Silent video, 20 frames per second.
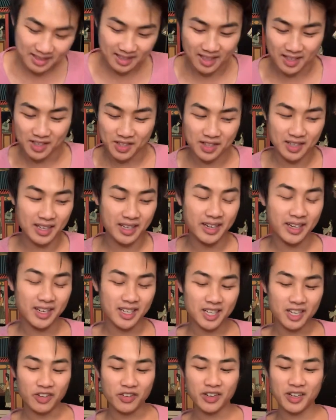that you're letting
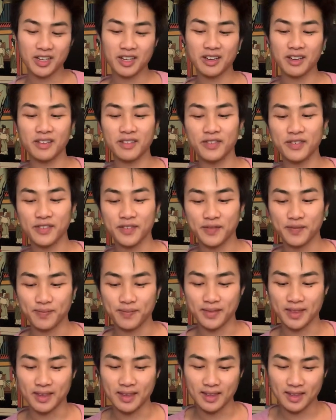go of
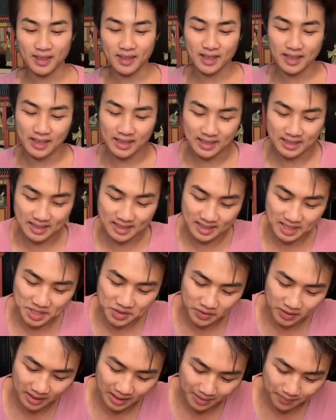is
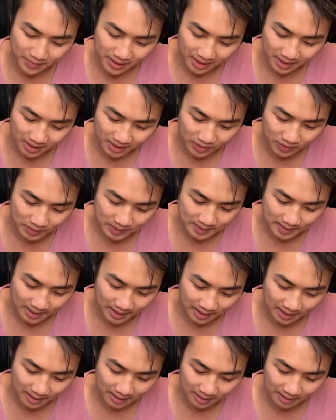secretly making you
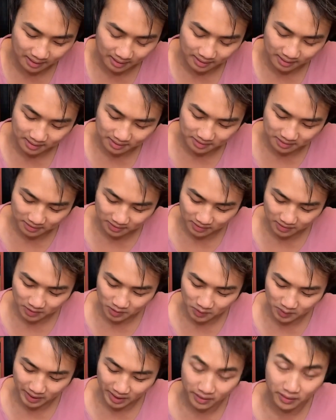sad. Oh,
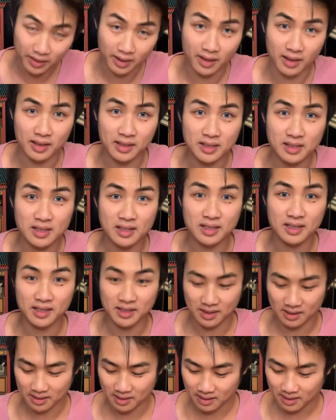Aquarius.
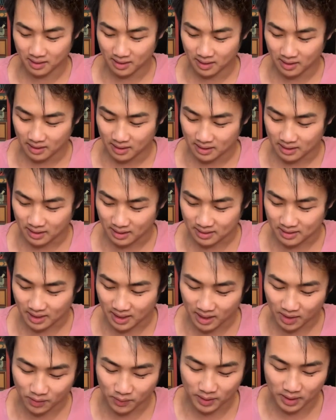That's
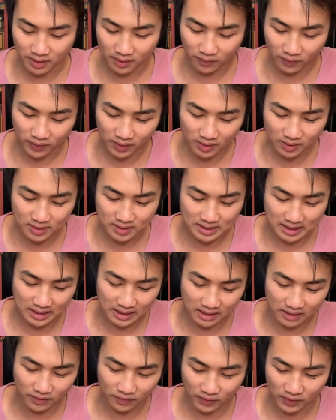kind of what it feels like.
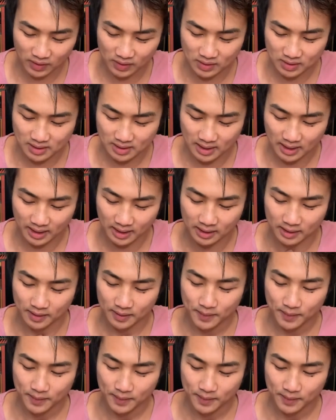It feels like